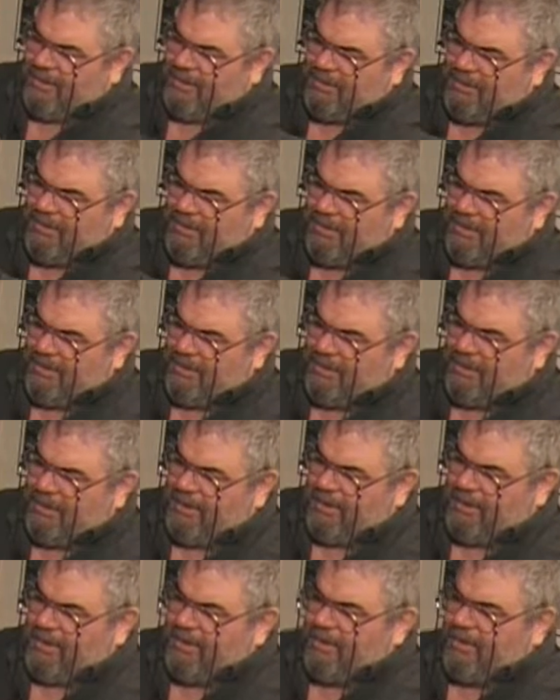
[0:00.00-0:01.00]

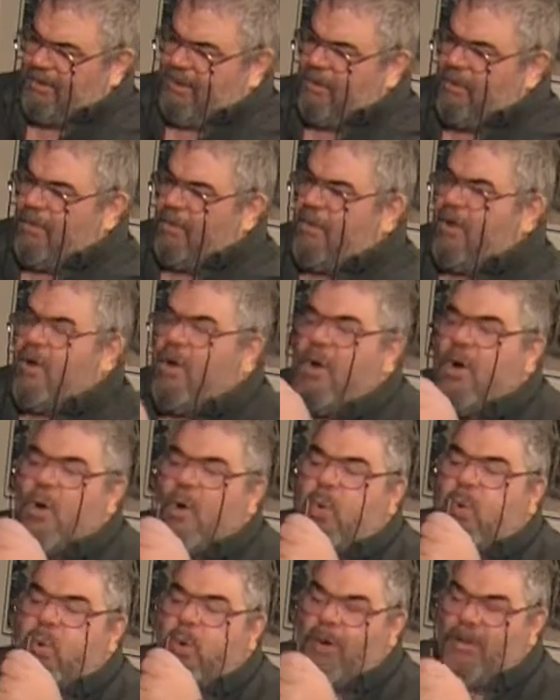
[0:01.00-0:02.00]
gently,
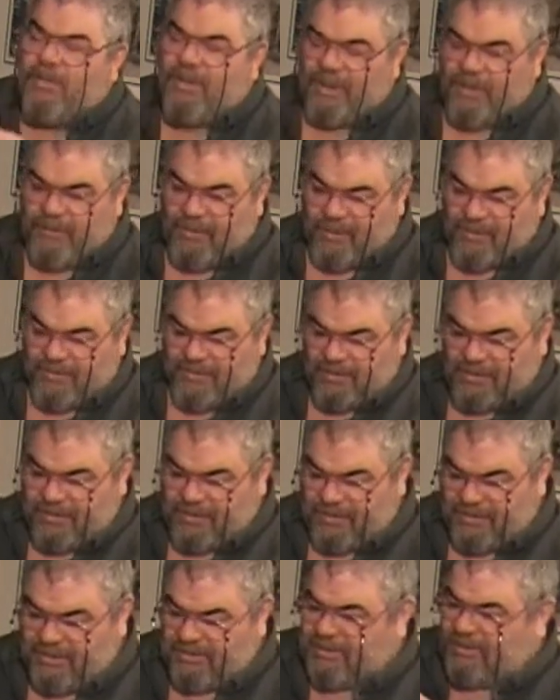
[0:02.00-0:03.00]
blow off the
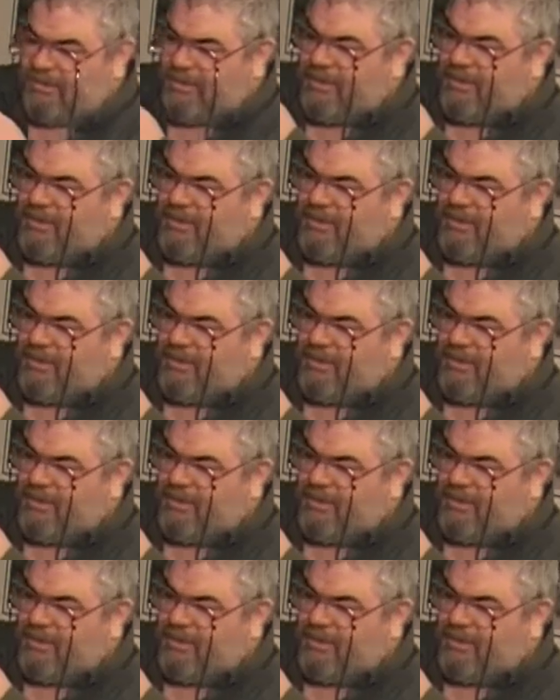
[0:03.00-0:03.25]
dust.